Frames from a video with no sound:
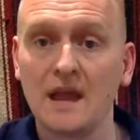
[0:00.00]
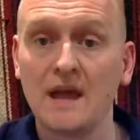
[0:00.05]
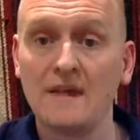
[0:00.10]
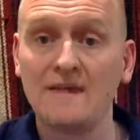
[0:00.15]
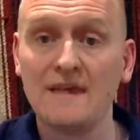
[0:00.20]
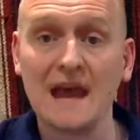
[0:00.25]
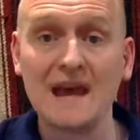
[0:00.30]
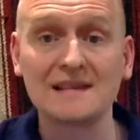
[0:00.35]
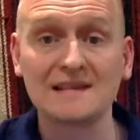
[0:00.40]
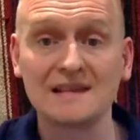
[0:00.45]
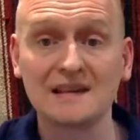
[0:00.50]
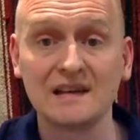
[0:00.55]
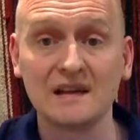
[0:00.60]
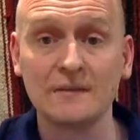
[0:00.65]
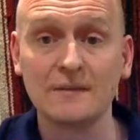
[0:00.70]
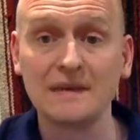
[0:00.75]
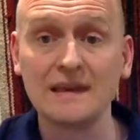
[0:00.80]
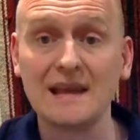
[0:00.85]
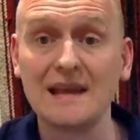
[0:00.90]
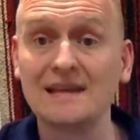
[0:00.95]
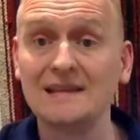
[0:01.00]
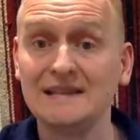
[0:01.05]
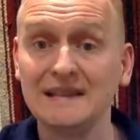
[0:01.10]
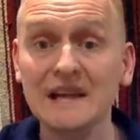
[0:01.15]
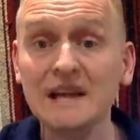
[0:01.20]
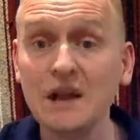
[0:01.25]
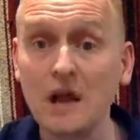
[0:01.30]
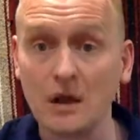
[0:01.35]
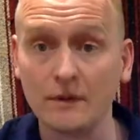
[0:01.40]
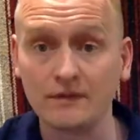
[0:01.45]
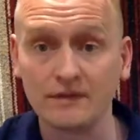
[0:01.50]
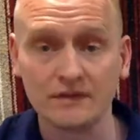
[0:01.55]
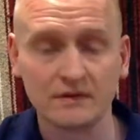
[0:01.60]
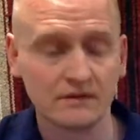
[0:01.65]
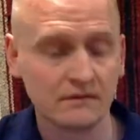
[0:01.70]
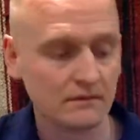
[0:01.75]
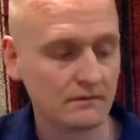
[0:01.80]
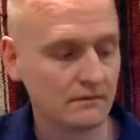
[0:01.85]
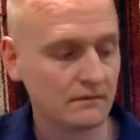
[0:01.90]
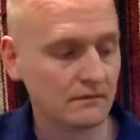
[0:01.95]
And that's going to be a D note,
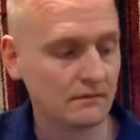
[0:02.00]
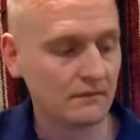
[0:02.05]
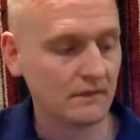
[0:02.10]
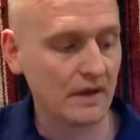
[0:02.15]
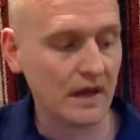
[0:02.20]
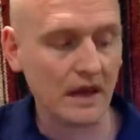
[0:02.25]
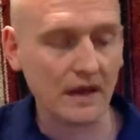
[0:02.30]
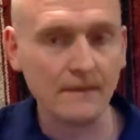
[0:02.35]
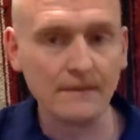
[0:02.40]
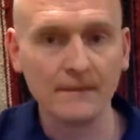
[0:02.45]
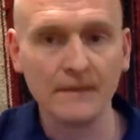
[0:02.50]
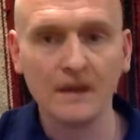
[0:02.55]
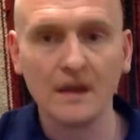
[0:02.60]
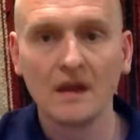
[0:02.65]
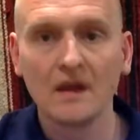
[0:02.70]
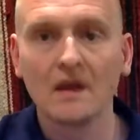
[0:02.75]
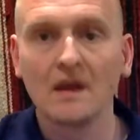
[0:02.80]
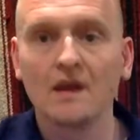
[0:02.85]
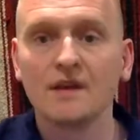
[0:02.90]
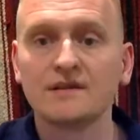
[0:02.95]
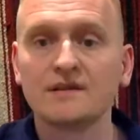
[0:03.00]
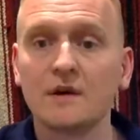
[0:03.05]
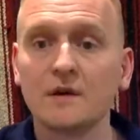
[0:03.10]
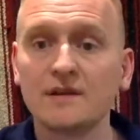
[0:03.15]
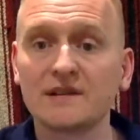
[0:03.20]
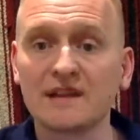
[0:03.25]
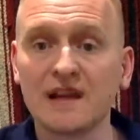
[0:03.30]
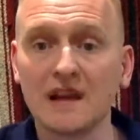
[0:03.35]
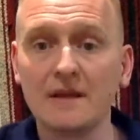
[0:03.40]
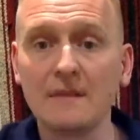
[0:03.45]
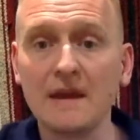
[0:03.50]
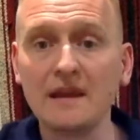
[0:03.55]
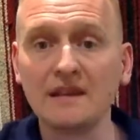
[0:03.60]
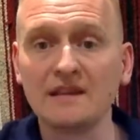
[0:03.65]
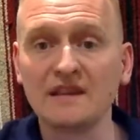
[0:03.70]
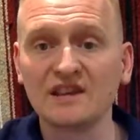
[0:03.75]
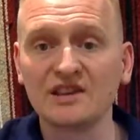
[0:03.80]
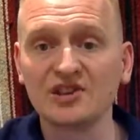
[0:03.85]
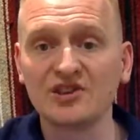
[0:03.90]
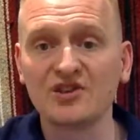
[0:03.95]
okay? So it's going to make
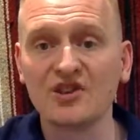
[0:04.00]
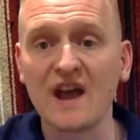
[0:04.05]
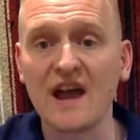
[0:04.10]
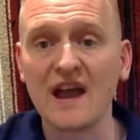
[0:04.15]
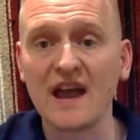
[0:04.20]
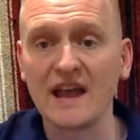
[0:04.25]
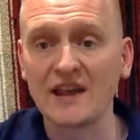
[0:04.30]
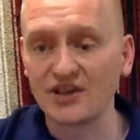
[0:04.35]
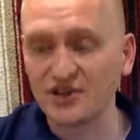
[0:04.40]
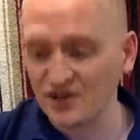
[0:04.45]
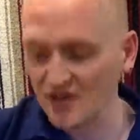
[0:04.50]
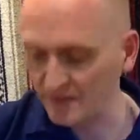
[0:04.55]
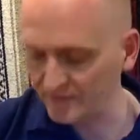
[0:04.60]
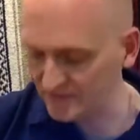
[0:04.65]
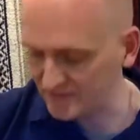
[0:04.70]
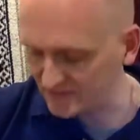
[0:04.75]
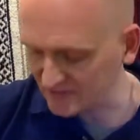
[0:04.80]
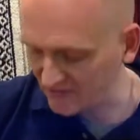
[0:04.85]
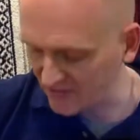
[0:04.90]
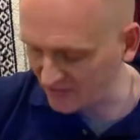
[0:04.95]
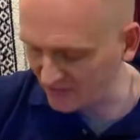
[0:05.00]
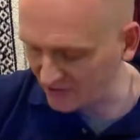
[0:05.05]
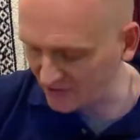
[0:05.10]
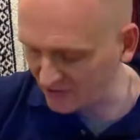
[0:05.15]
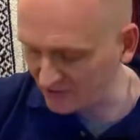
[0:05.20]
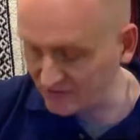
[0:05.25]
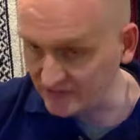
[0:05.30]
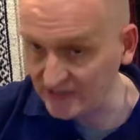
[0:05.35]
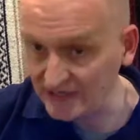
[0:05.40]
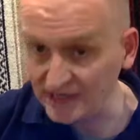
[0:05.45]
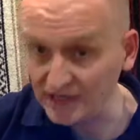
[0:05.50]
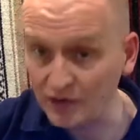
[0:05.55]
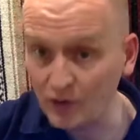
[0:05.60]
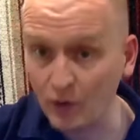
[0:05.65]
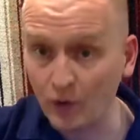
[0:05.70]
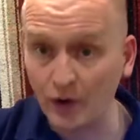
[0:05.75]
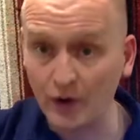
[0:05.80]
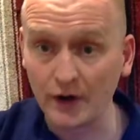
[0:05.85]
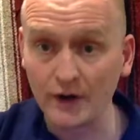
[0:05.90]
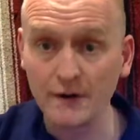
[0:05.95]
this triad shape, just like your D
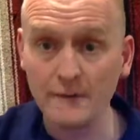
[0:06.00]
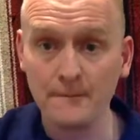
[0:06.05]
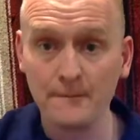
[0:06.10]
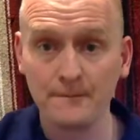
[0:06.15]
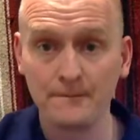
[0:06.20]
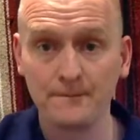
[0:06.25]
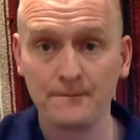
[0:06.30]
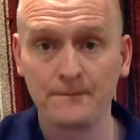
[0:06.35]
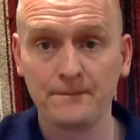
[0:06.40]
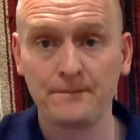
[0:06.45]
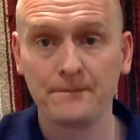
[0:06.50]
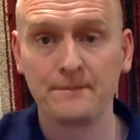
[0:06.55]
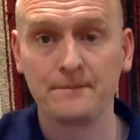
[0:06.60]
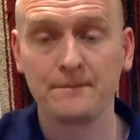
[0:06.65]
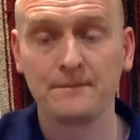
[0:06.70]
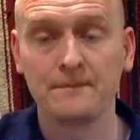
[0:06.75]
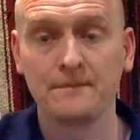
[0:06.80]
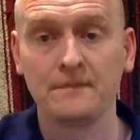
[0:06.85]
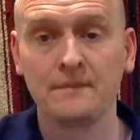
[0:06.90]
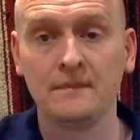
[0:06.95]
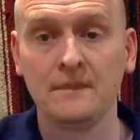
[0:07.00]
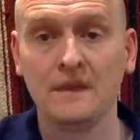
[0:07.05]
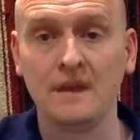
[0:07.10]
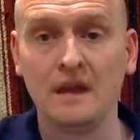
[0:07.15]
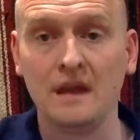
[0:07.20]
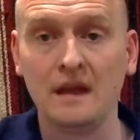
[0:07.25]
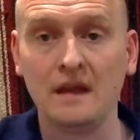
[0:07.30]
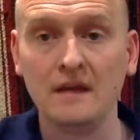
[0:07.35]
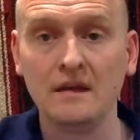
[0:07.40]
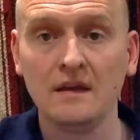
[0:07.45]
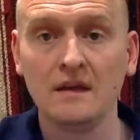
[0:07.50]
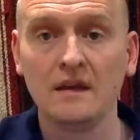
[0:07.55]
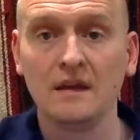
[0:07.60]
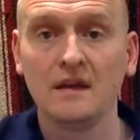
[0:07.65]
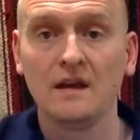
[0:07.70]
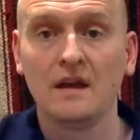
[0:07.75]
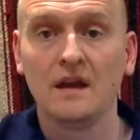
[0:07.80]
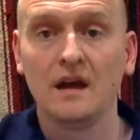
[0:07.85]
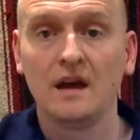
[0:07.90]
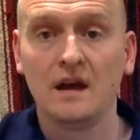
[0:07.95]
chord, okay?
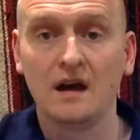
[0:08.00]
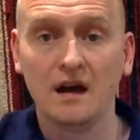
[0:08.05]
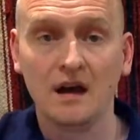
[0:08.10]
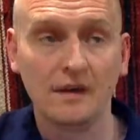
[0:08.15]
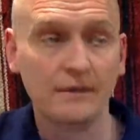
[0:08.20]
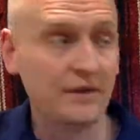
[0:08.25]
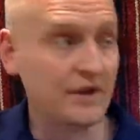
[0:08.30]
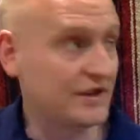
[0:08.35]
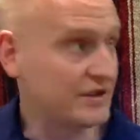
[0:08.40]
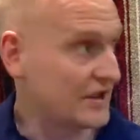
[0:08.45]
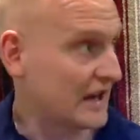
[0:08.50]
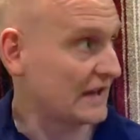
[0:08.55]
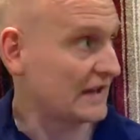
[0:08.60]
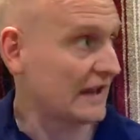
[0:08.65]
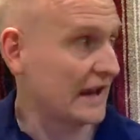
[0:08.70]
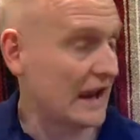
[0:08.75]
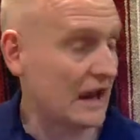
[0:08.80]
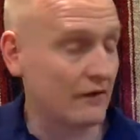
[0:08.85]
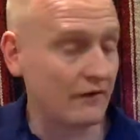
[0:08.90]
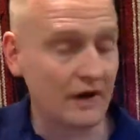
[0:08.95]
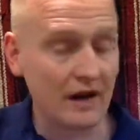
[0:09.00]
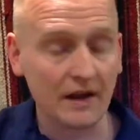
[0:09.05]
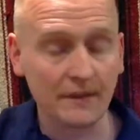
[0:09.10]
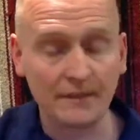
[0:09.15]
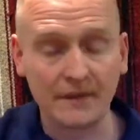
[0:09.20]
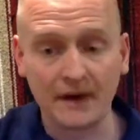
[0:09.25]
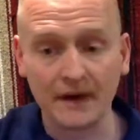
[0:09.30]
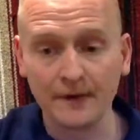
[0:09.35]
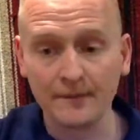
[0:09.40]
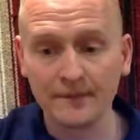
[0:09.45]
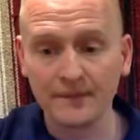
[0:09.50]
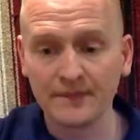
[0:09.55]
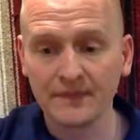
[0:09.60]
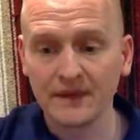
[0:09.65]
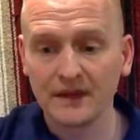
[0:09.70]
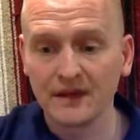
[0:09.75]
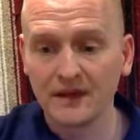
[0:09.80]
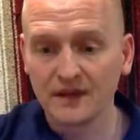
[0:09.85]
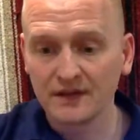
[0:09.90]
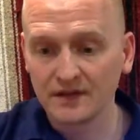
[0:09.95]
You can check that out right up there.
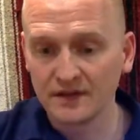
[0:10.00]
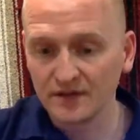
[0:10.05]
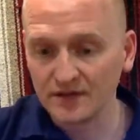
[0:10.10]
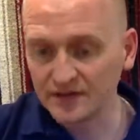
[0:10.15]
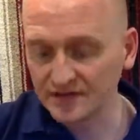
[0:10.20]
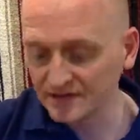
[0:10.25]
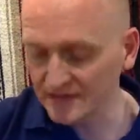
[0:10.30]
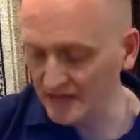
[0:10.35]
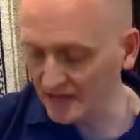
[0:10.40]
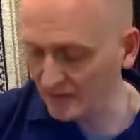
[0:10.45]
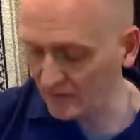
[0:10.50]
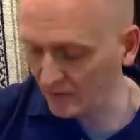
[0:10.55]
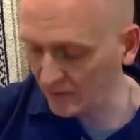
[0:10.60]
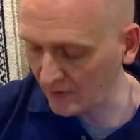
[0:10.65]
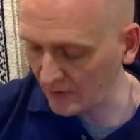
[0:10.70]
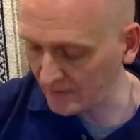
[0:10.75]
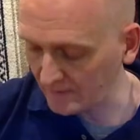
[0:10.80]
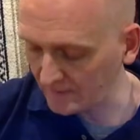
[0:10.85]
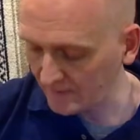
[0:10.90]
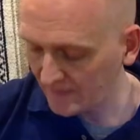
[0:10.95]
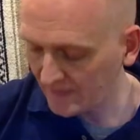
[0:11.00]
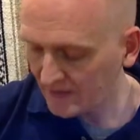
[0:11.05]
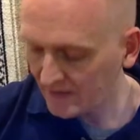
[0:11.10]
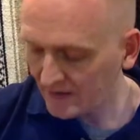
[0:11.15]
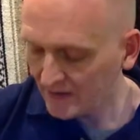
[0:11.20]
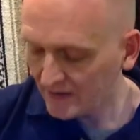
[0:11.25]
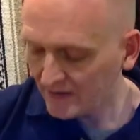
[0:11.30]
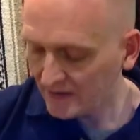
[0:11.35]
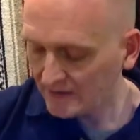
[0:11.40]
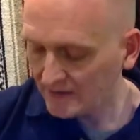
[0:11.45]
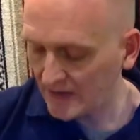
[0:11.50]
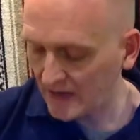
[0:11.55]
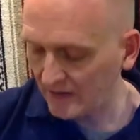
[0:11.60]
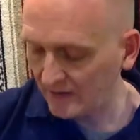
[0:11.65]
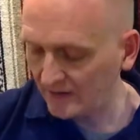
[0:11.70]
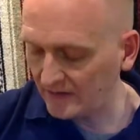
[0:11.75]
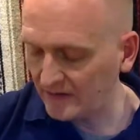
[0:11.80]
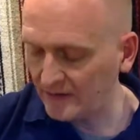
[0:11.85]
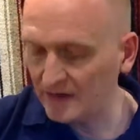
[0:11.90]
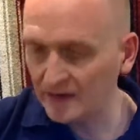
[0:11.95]
So this D chord.
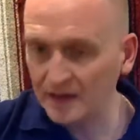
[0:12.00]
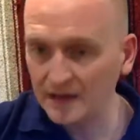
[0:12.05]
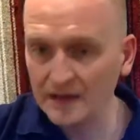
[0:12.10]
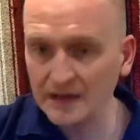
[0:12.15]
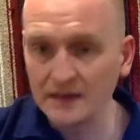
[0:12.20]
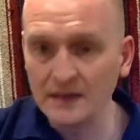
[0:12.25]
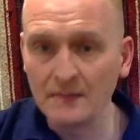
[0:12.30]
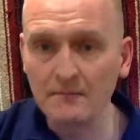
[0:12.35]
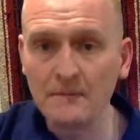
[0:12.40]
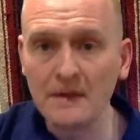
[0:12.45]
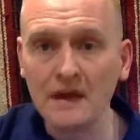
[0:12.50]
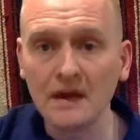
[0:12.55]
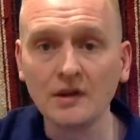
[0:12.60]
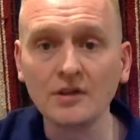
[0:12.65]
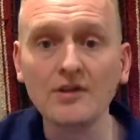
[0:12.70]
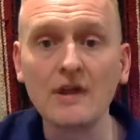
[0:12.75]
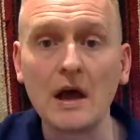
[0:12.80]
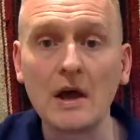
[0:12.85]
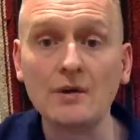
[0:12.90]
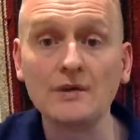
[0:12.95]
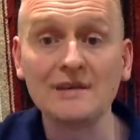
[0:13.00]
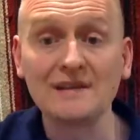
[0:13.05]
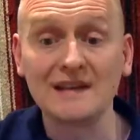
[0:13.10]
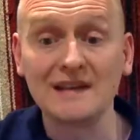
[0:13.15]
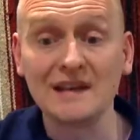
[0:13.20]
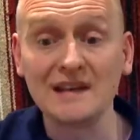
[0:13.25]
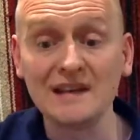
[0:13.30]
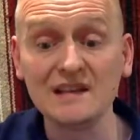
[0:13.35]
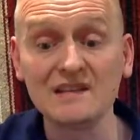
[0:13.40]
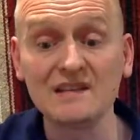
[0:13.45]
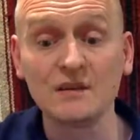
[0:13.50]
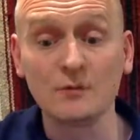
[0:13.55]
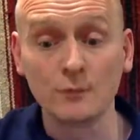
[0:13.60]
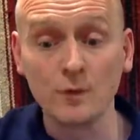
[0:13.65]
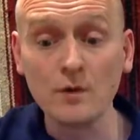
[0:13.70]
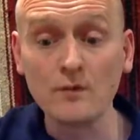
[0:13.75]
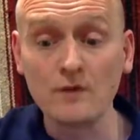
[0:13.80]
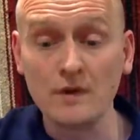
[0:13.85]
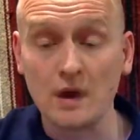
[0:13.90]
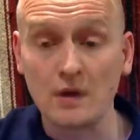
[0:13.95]
Now, the middle note is the
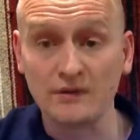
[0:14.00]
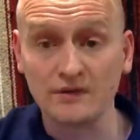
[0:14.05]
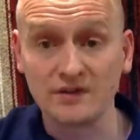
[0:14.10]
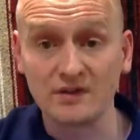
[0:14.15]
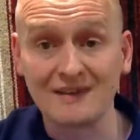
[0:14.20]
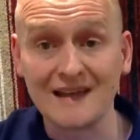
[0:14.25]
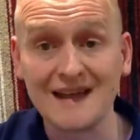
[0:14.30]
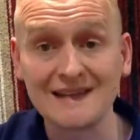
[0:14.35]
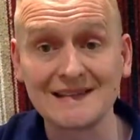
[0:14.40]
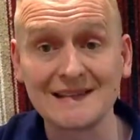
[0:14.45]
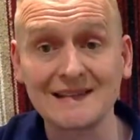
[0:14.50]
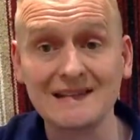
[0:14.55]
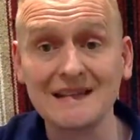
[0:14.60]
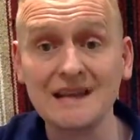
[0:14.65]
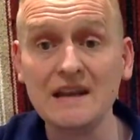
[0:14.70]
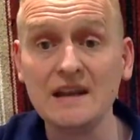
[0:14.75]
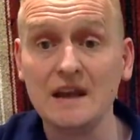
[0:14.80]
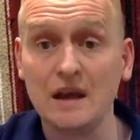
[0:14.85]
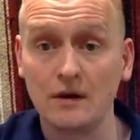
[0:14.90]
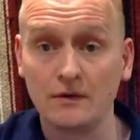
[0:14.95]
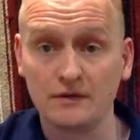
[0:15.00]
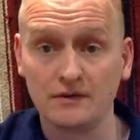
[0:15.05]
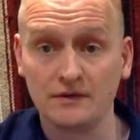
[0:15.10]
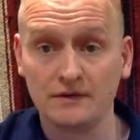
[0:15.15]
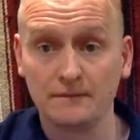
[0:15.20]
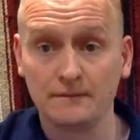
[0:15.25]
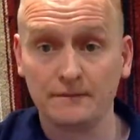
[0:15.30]
root note, so that's a D note,